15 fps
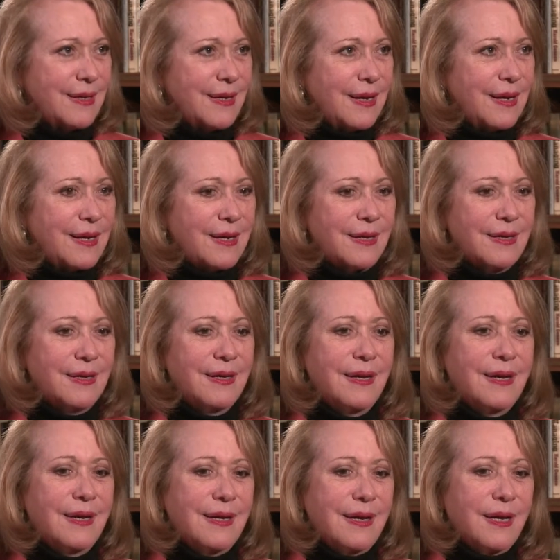
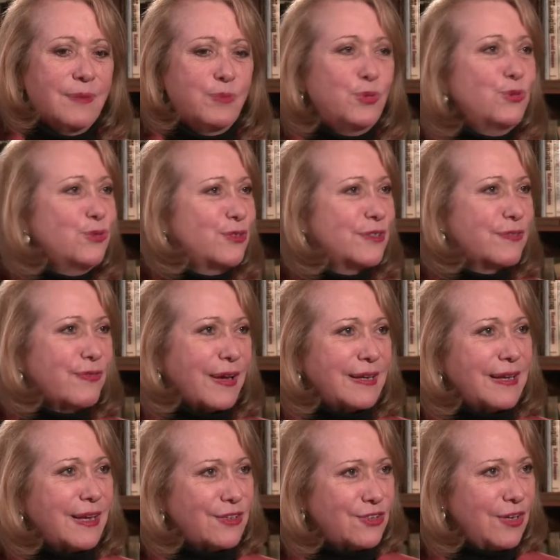a boost
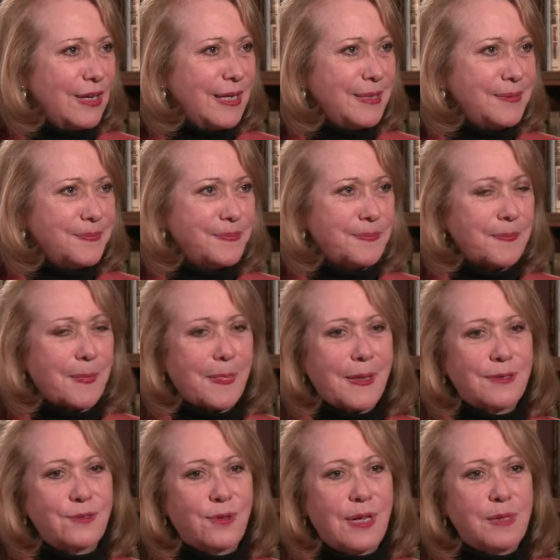financially
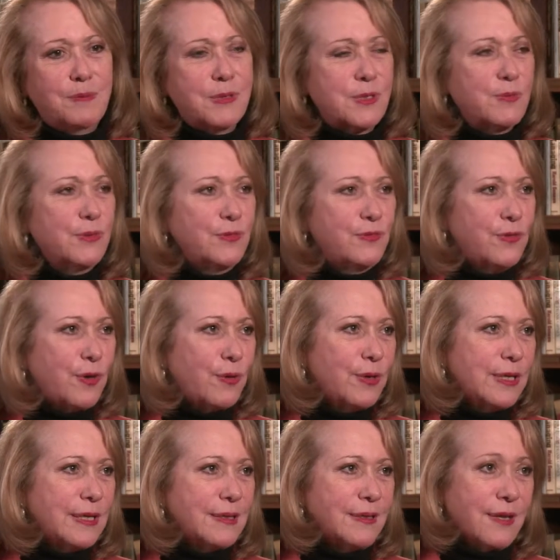to help us move
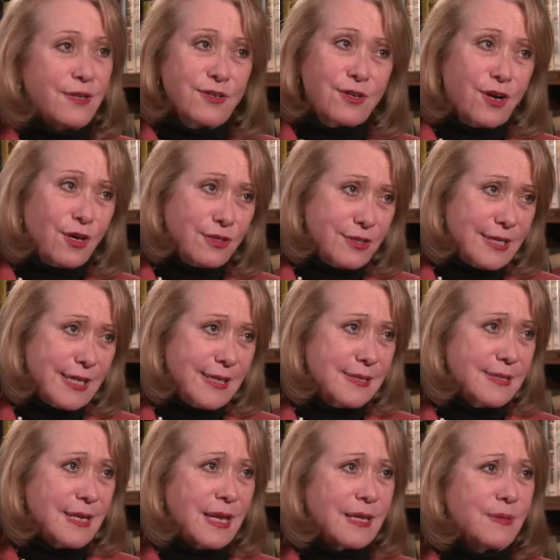forward in other
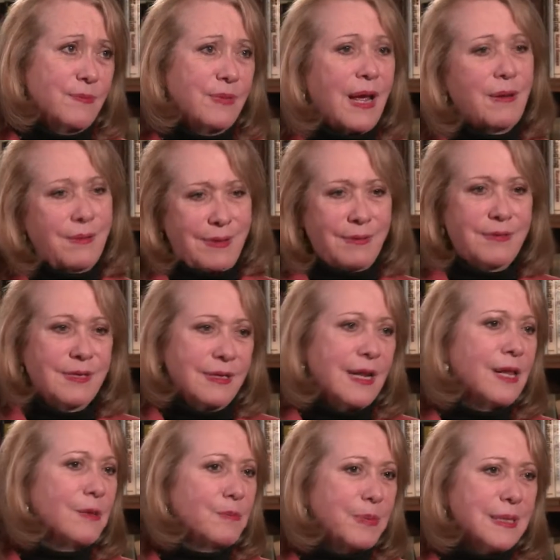contexts, like it can
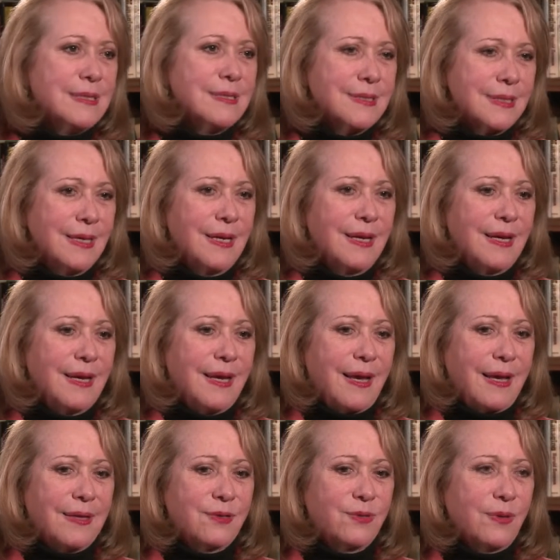help us,
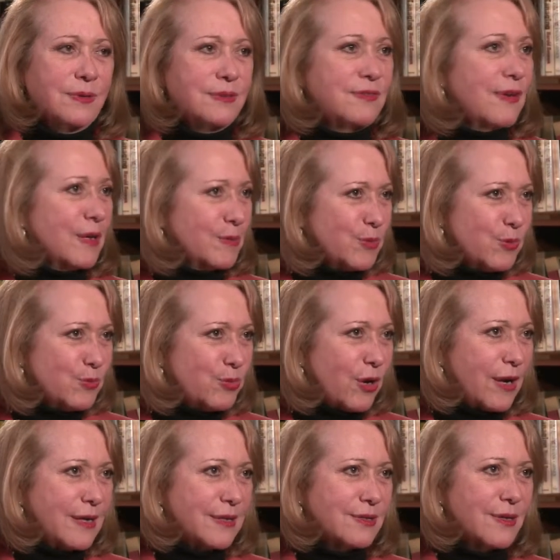and to develop new
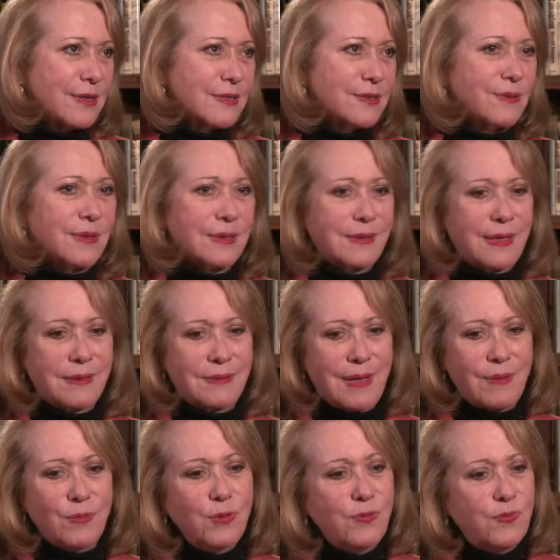products also, and
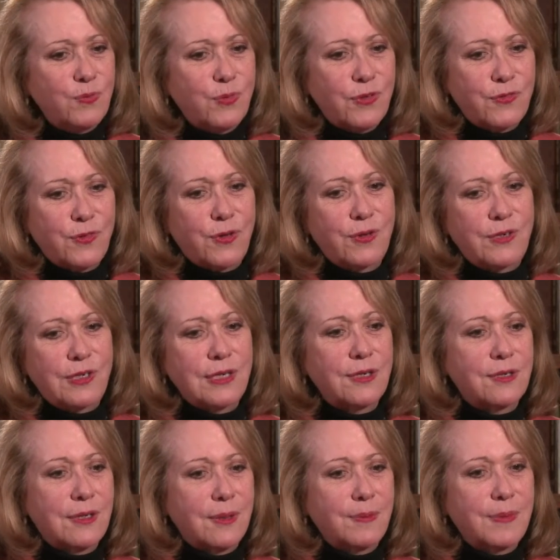move more forward in
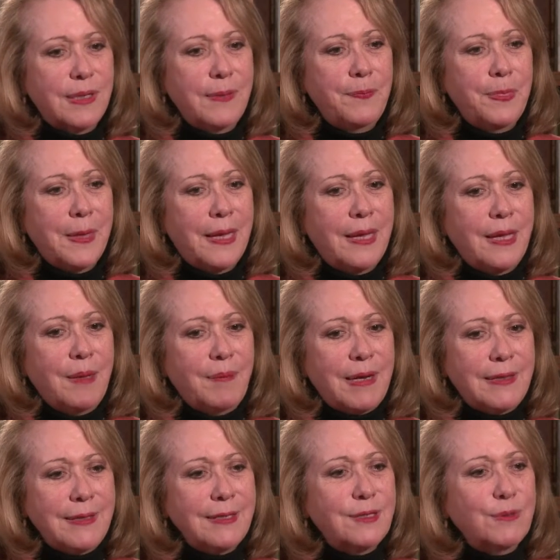Colombia. But I
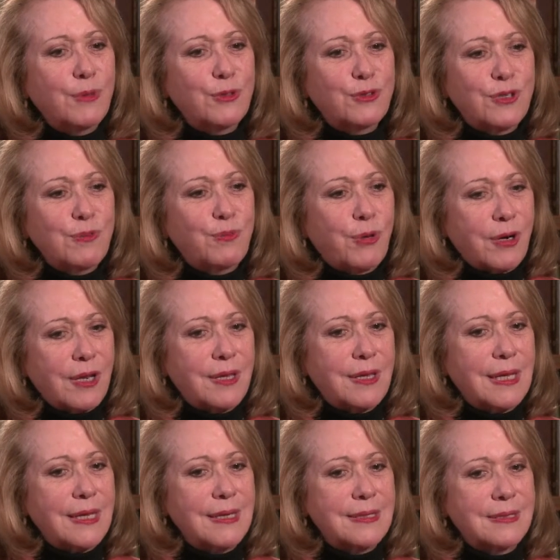think the most important
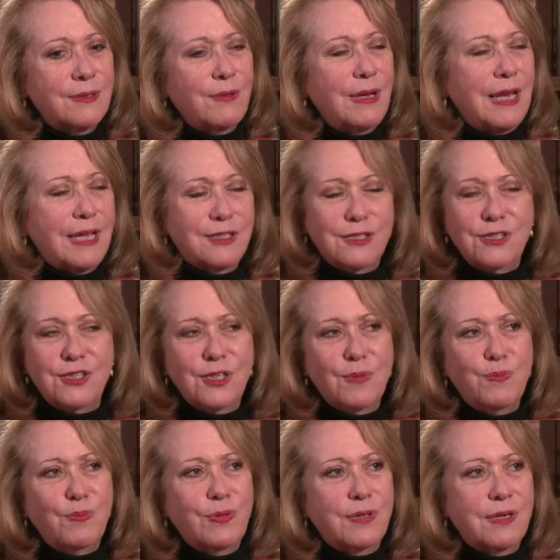thing is the relationship
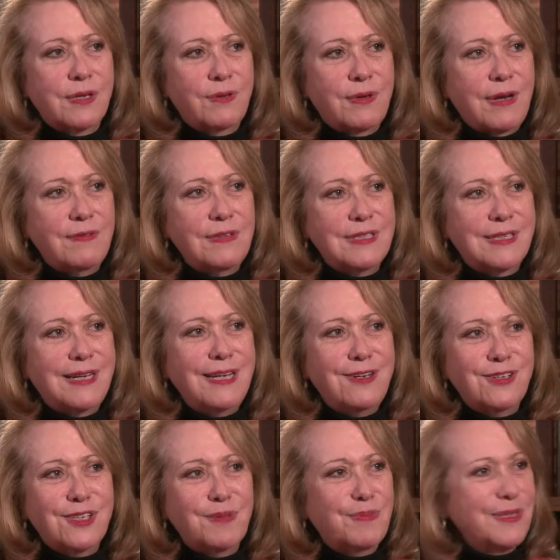with the Kravis
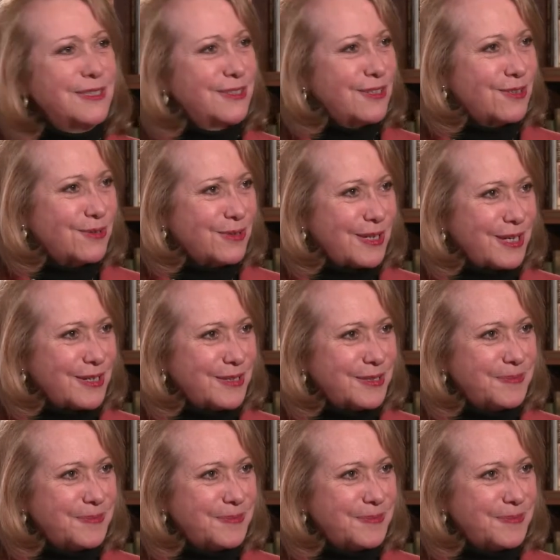Leadership Institute here,